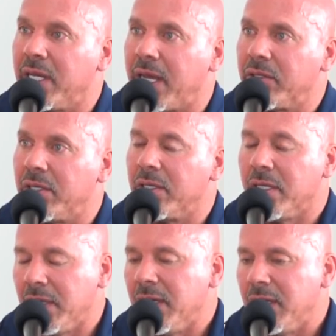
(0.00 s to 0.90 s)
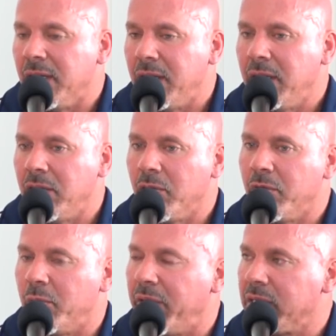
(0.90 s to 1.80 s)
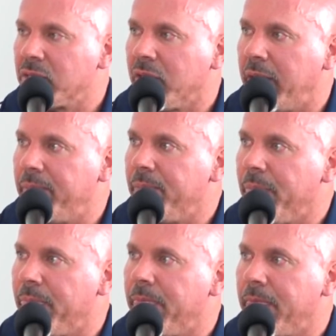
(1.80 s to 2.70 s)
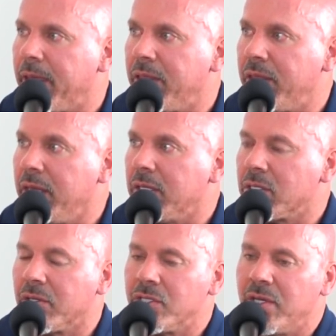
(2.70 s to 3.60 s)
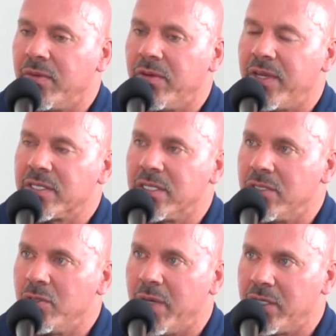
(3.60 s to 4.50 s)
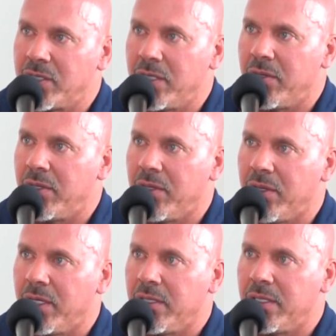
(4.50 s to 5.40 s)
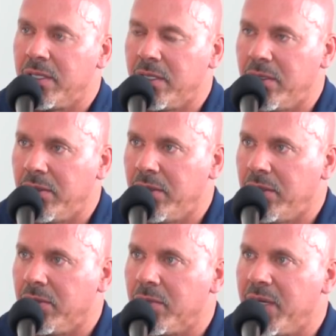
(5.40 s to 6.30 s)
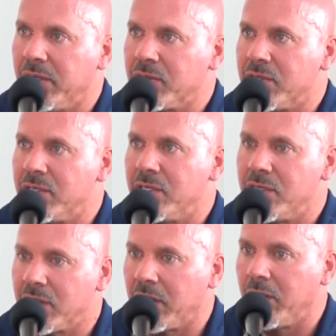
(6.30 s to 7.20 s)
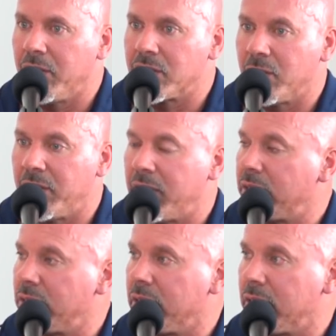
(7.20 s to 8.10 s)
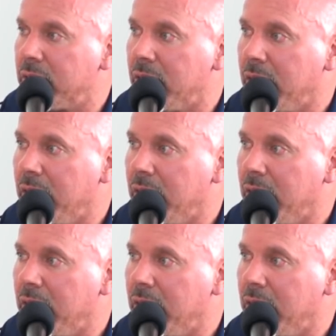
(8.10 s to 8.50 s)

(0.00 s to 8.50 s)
to get out there, your breaks will come. I think as long as you haven't invested too much into the thing, then you can make those decisions ongoing as to whether or not you're going to